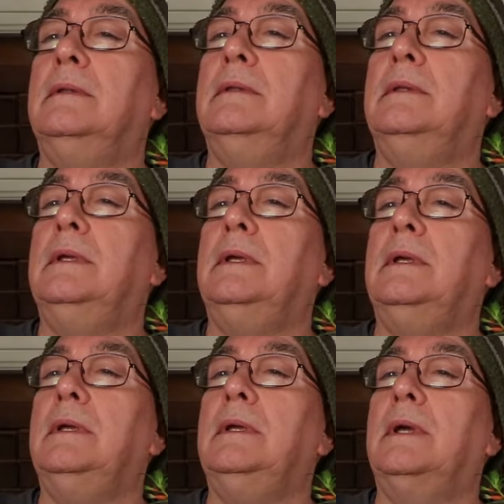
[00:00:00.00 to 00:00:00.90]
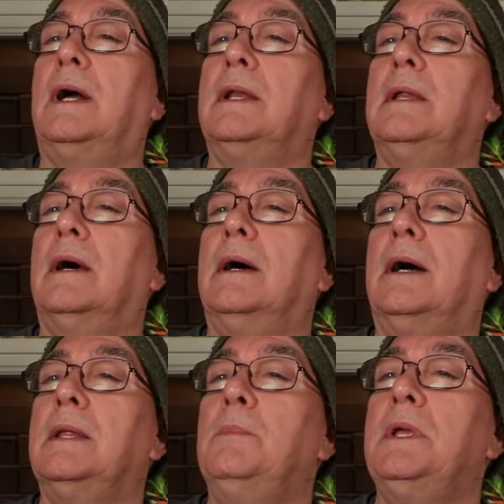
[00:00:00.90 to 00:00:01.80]
The
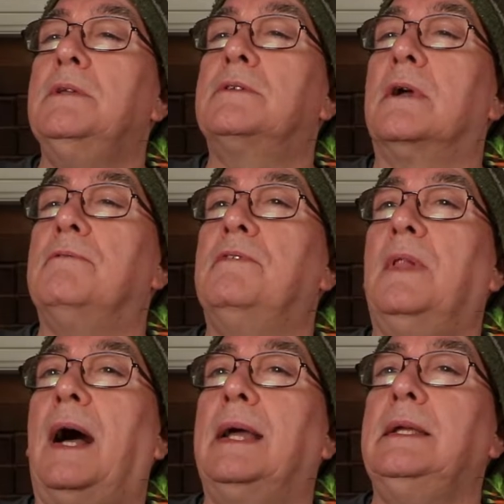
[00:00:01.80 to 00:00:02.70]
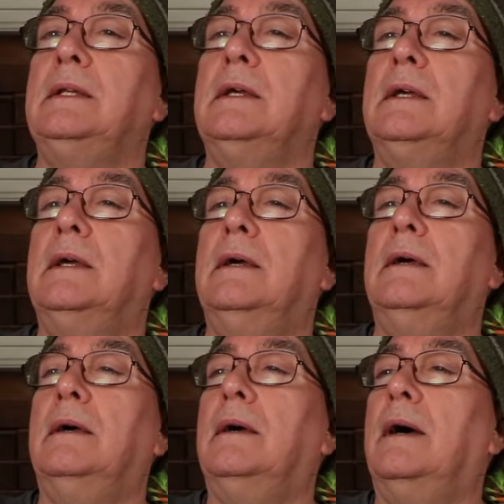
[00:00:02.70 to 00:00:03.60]
honeybees are flying.
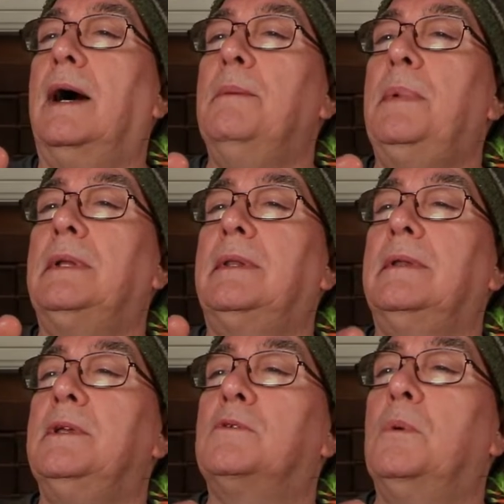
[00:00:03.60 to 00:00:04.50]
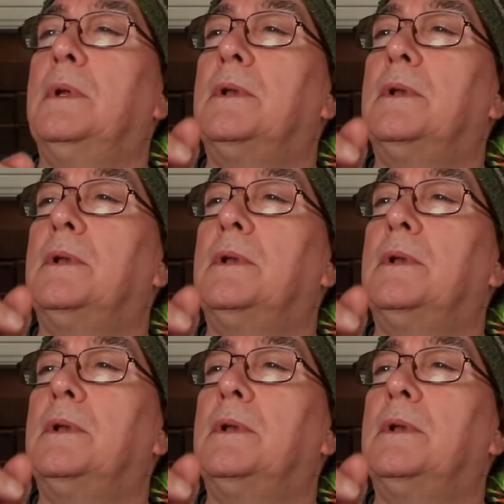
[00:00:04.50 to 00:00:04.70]
I bet these would